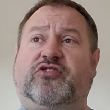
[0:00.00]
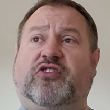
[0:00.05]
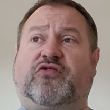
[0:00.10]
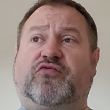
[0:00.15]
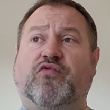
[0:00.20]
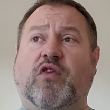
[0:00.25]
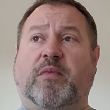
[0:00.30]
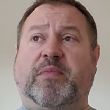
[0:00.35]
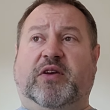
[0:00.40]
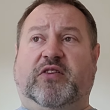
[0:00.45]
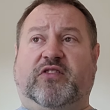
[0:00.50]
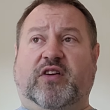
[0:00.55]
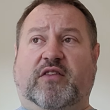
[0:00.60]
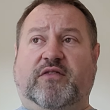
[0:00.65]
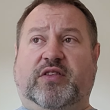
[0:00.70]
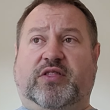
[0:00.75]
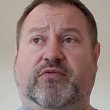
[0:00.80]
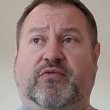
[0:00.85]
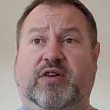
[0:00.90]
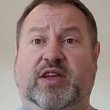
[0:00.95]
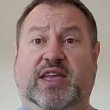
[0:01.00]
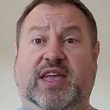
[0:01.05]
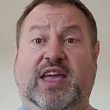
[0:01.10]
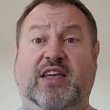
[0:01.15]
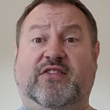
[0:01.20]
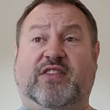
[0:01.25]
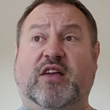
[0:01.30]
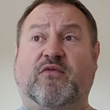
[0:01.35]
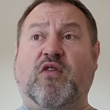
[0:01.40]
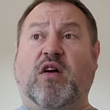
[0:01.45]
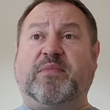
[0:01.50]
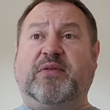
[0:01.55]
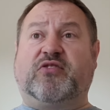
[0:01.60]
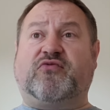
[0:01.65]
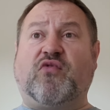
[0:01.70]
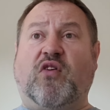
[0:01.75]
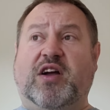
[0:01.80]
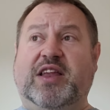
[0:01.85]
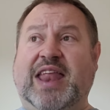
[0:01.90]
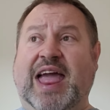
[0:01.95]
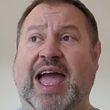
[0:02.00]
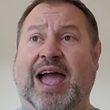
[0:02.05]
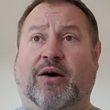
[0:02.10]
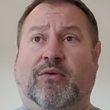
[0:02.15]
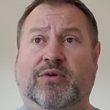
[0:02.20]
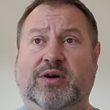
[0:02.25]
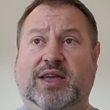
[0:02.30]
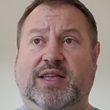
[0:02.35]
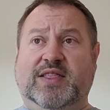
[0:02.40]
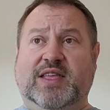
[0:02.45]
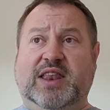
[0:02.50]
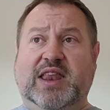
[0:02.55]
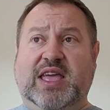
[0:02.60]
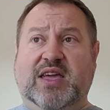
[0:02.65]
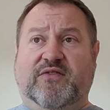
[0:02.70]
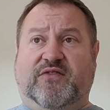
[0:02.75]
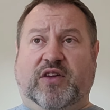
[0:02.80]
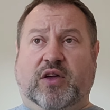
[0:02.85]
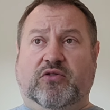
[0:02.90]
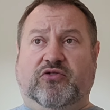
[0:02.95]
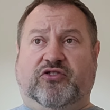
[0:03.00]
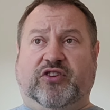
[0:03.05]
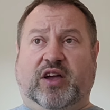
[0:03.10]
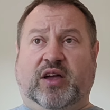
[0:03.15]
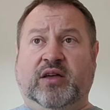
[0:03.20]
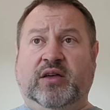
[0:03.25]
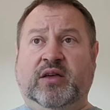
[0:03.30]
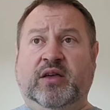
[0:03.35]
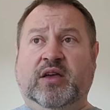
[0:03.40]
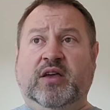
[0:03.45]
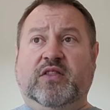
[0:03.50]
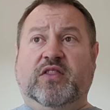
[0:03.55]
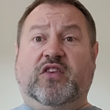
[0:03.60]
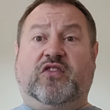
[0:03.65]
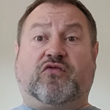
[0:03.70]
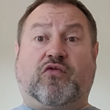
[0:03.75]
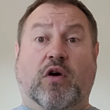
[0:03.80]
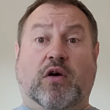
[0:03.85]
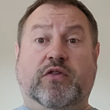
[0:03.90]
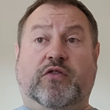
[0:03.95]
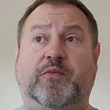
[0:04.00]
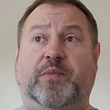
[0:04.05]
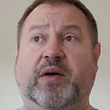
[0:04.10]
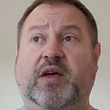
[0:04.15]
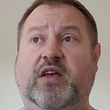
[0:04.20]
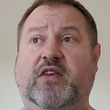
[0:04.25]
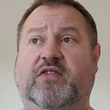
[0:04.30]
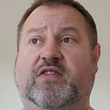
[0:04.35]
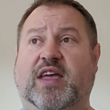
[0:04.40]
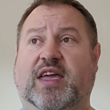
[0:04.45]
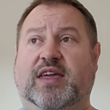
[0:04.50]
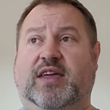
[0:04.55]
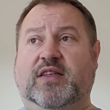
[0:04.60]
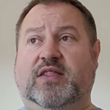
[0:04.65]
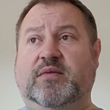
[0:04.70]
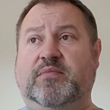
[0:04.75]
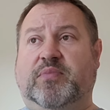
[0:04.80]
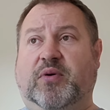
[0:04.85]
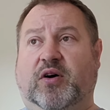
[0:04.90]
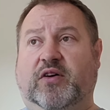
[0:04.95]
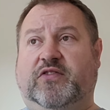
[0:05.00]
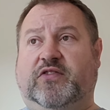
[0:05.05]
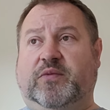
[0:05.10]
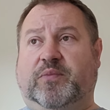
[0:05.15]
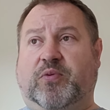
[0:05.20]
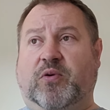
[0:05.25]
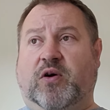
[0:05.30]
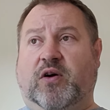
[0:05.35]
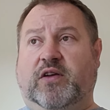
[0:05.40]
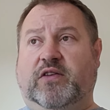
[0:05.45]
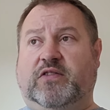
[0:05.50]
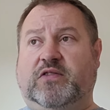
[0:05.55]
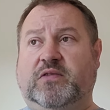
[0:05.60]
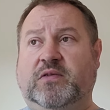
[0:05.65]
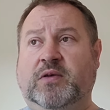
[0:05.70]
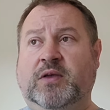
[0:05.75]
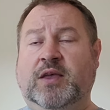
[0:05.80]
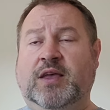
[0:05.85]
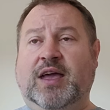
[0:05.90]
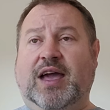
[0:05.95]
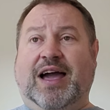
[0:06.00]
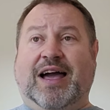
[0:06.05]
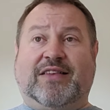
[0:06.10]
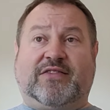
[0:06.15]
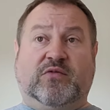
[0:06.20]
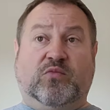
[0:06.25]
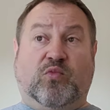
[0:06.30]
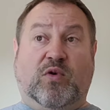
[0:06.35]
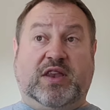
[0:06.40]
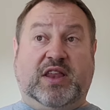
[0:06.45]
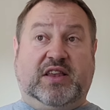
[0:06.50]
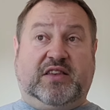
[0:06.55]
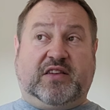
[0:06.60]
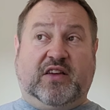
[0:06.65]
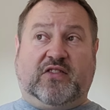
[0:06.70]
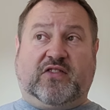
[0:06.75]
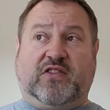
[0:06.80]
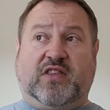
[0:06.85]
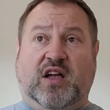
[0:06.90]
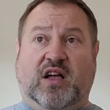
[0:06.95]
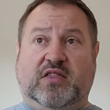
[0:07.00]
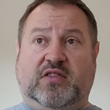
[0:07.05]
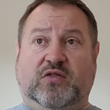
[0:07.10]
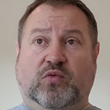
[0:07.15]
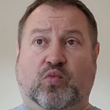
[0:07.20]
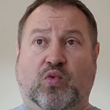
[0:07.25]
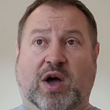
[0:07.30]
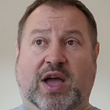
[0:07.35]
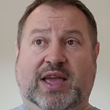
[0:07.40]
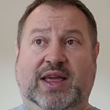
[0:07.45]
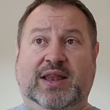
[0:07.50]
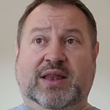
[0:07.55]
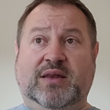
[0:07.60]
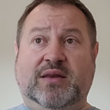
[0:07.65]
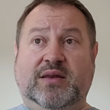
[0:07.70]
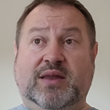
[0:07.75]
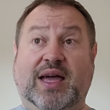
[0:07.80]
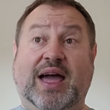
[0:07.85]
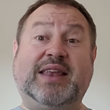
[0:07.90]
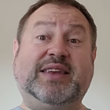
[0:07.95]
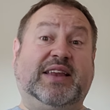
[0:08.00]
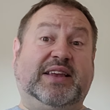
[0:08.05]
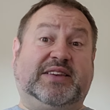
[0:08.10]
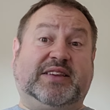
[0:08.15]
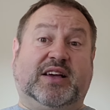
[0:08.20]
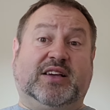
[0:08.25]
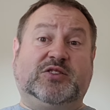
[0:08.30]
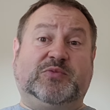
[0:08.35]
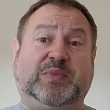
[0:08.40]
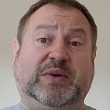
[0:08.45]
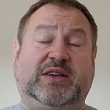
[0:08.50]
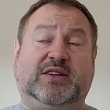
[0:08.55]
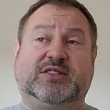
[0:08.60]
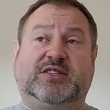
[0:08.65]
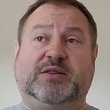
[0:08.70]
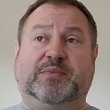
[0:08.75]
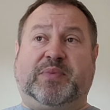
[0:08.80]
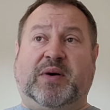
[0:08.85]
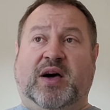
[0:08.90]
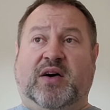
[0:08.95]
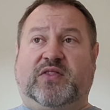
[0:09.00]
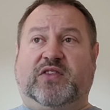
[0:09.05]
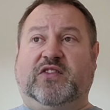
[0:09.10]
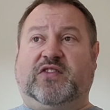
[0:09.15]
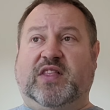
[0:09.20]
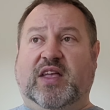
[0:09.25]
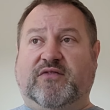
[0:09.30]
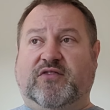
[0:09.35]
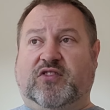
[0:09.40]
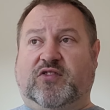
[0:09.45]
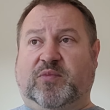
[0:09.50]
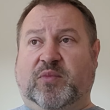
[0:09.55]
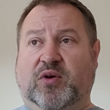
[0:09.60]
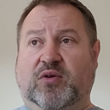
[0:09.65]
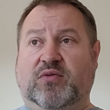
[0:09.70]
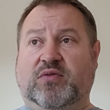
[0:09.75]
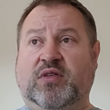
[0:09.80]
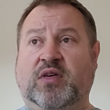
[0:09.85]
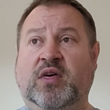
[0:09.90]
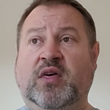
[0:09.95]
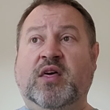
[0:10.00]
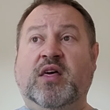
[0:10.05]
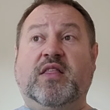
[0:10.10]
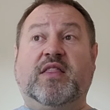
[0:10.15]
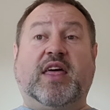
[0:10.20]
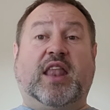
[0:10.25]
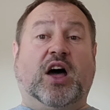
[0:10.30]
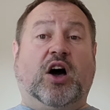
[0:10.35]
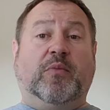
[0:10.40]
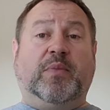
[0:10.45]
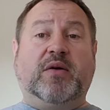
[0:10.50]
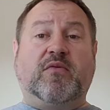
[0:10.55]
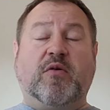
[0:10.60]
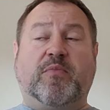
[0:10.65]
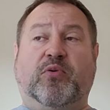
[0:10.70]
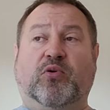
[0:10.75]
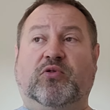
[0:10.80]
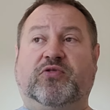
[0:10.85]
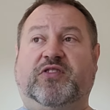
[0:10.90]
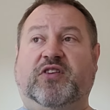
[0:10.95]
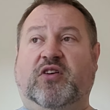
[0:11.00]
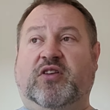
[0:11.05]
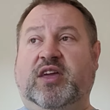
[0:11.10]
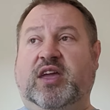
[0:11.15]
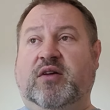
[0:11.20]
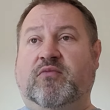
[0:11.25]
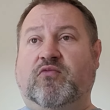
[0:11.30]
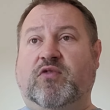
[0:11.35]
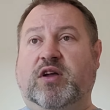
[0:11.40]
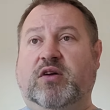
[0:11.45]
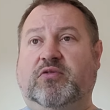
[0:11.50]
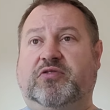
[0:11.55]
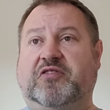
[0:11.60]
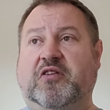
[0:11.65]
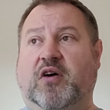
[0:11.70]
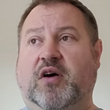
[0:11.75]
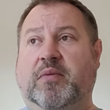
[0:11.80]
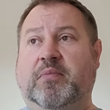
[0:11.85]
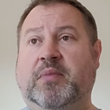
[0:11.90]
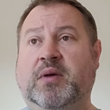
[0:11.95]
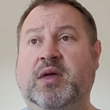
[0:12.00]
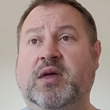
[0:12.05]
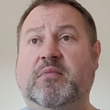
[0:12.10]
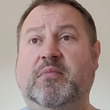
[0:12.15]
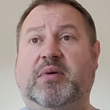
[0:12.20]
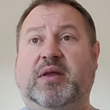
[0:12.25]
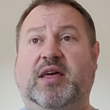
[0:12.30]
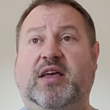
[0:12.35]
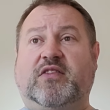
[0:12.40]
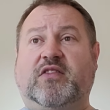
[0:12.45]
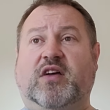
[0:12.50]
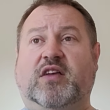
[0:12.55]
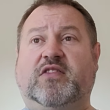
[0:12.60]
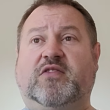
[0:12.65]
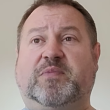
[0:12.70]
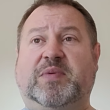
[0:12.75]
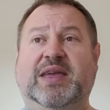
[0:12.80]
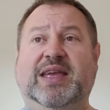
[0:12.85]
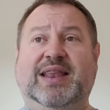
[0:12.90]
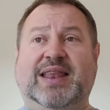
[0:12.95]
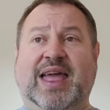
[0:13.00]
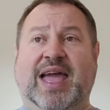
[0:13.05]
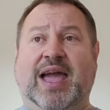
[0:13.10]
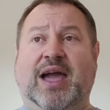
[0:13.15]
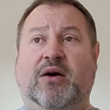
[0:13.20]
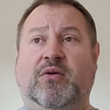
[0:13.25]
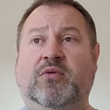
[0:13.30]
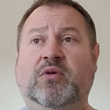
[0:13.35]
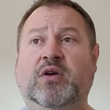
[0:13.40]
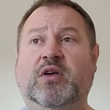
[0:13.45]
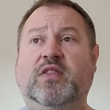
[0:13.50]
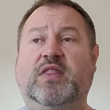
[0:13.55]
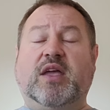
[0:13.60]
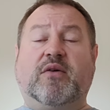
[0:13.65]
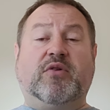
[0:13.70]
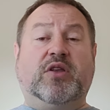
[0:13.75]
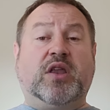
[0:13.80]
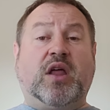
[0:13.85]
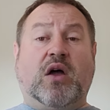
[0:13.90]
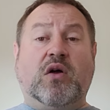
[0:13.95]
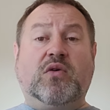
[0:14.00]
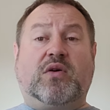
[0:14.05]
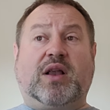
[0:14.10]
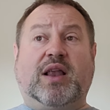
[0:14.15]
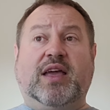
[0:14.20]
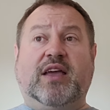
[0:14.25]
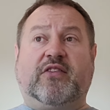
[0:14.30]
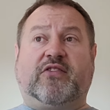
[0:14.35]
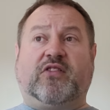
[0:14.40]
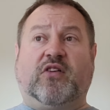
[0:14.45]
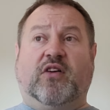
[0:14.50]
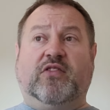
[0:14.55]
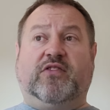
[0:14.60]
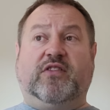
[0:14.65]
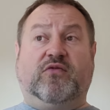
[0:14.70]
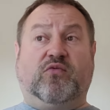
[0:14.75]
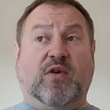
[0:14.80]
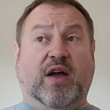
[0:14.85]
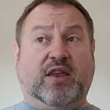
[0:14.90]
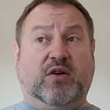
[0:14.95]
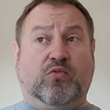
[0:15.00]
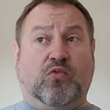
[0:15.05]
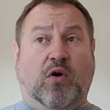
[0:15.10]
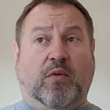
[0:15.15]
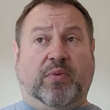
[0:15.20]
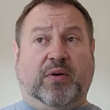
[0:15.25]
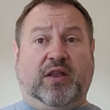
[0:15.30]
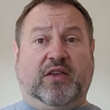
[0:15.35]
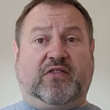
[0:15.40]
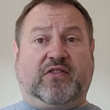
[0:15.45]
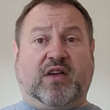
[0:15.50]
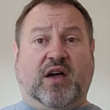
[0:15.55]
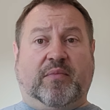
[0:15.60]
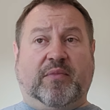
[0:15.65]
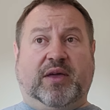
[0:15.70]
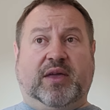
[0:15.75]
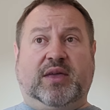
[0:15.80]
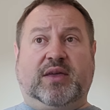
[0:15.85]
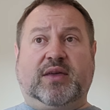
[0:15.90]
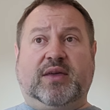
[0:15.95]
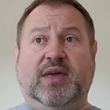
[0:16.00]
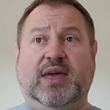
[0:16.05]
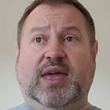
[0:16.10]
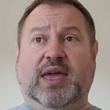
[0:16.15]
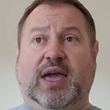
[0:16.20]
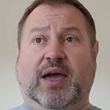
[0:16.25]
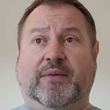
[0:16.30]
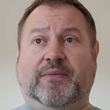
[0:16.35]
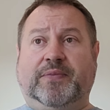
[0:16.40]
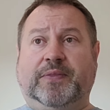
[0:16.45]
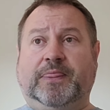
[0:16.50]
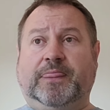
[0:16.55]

just rubbish over 3 years, they're rubbish right now, in the near future. This growth spurt has taken them by surprise. As and when it does start to wane, and it does because the path is never smooth, then I'll be reporting on it in real time. But as I speak now, there are no clear signs of when a wobble is coming here.